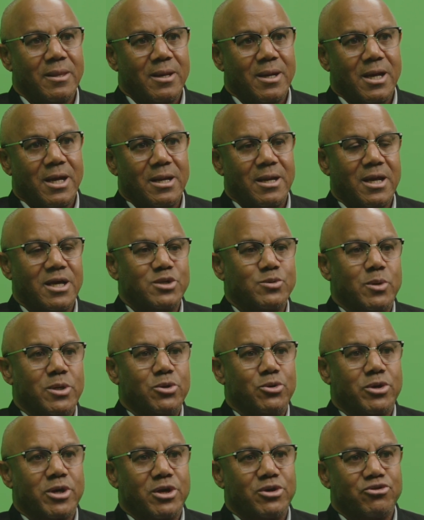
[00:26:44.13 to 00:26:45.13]
And that's where
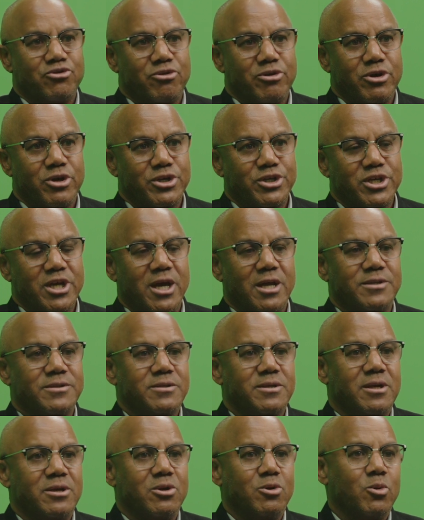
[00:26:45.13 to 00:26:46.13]
you can draw your
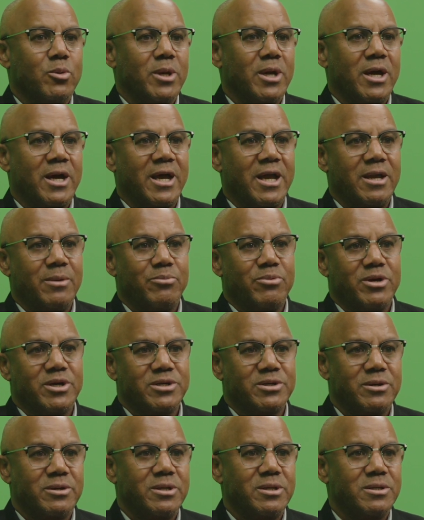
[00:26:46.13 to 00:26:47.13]
charts and know where high
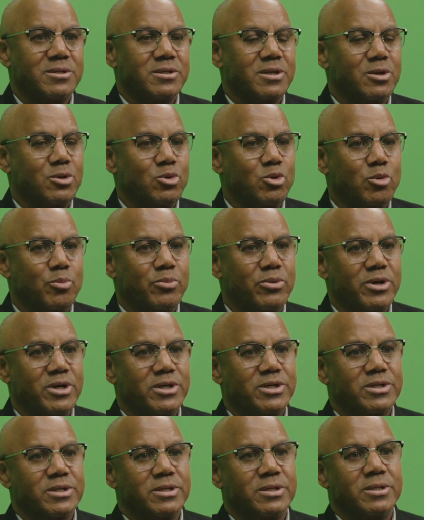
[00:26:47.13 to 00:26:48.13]
pressure is, or low
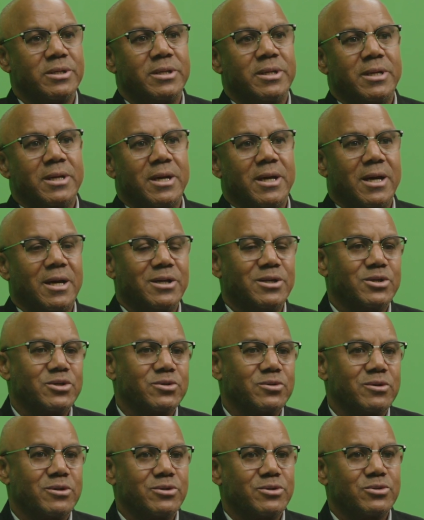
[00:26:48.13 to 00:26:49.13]
pressure, and
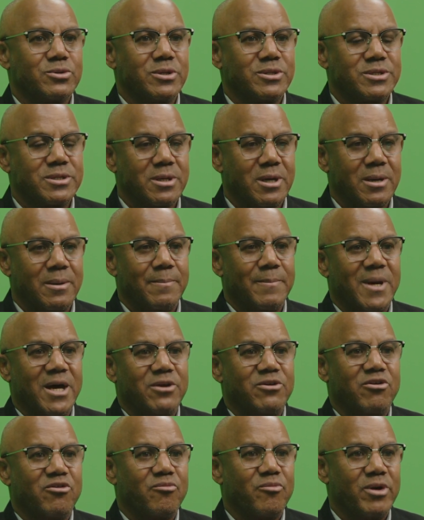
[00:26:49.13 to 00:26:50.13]
so on. So it's a
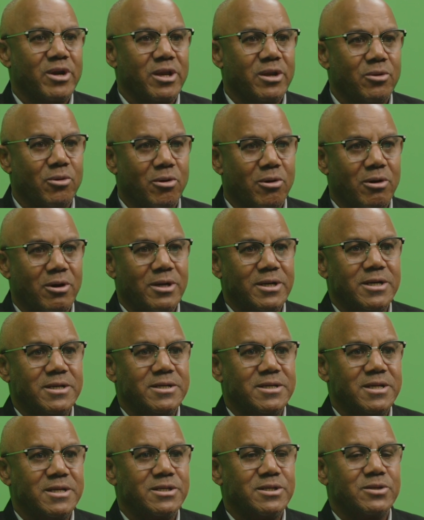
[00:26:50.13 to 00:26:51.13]
matter of bringing all the
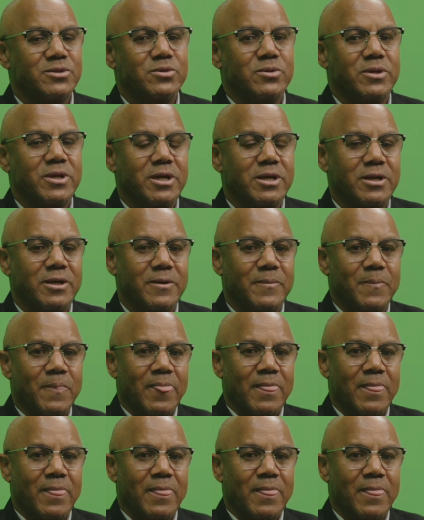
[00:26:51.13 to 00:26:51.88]
data together.